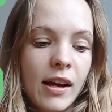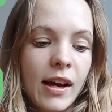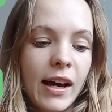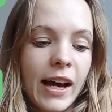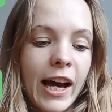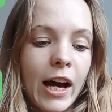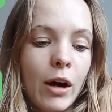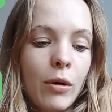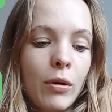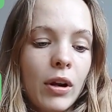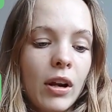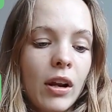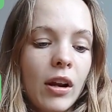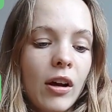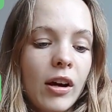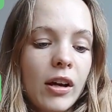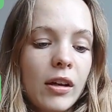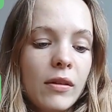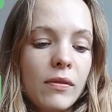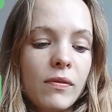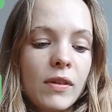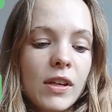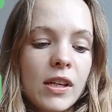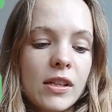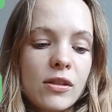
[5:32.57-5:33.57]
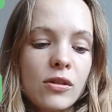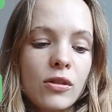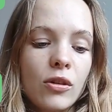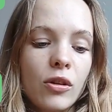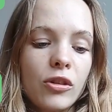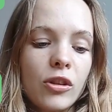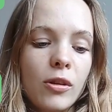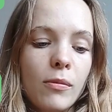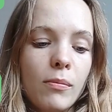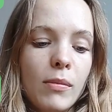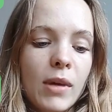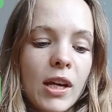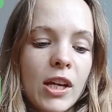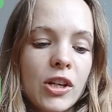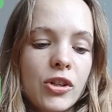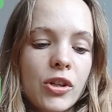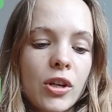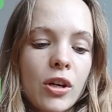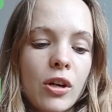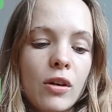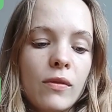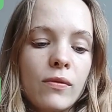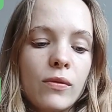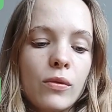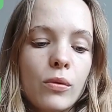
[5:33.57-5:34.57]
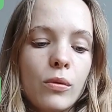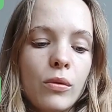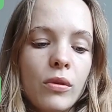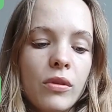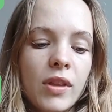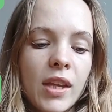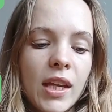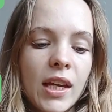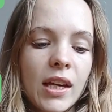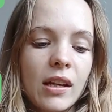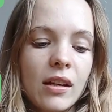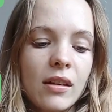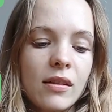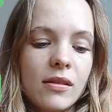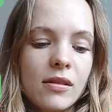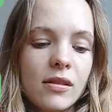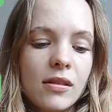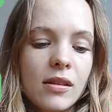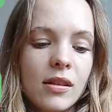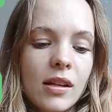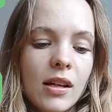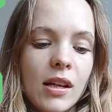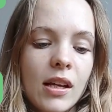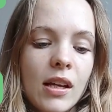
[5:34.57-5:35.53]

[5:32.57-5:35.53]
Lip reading: Our life is not the measure of all things.